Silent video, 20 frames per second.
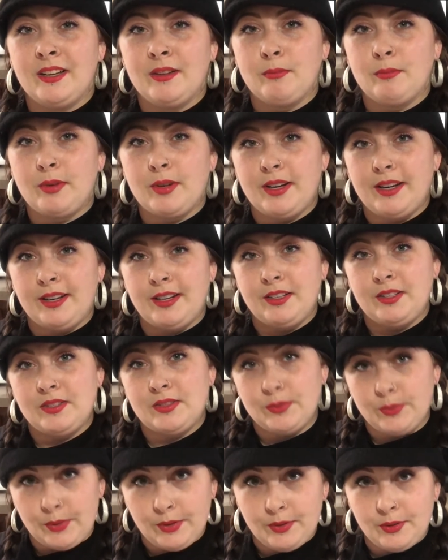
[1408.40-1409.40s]
putting
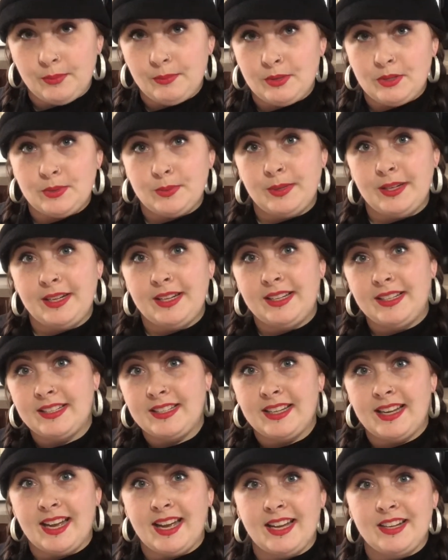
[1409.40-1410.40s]
soil in between
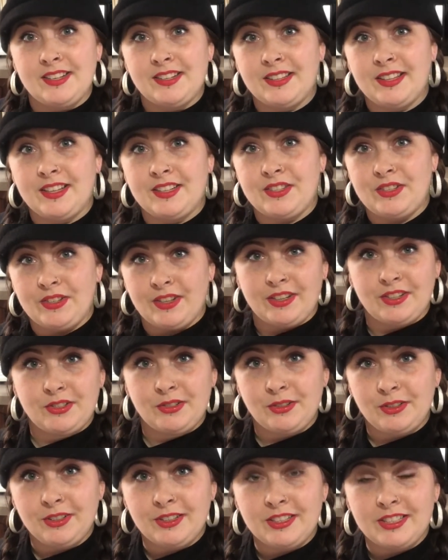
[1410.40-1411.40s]
to add to that
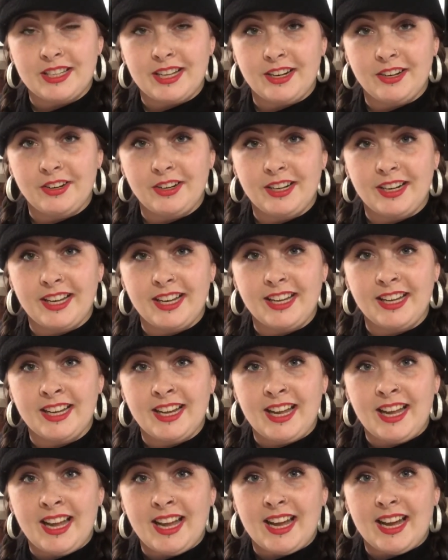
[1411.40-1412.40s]
structural integrity.
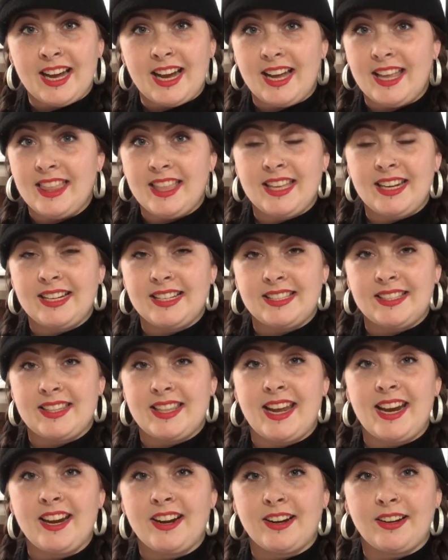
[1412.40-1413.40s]
And then it's
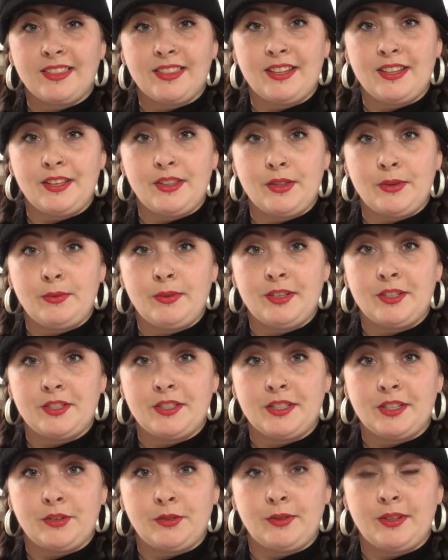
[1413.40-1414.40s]
there, and then in the
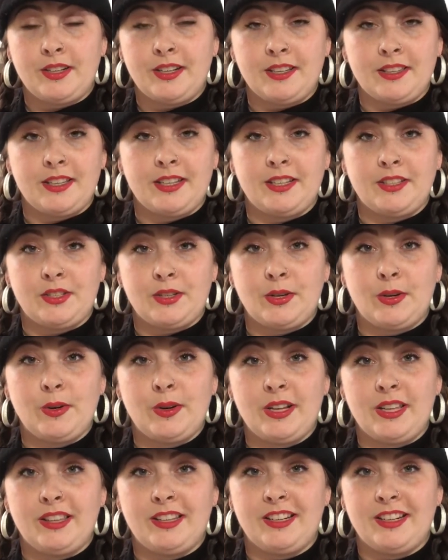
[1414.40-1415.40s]
winter when nothing's
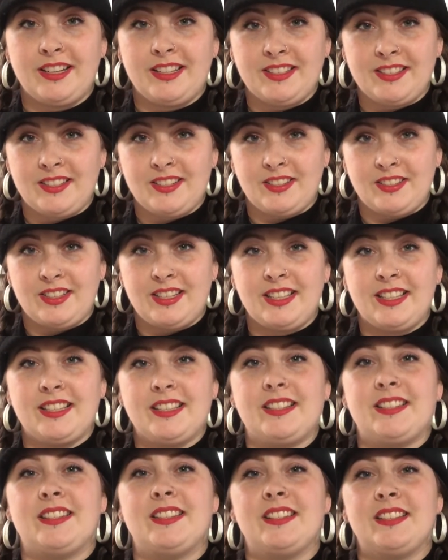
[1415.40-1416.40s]
growing in there, you can still see
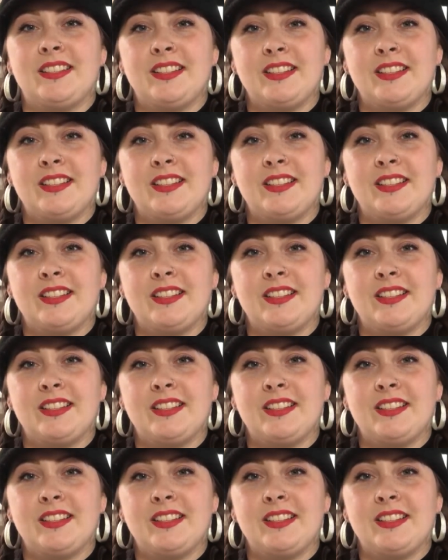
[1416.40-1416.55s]
this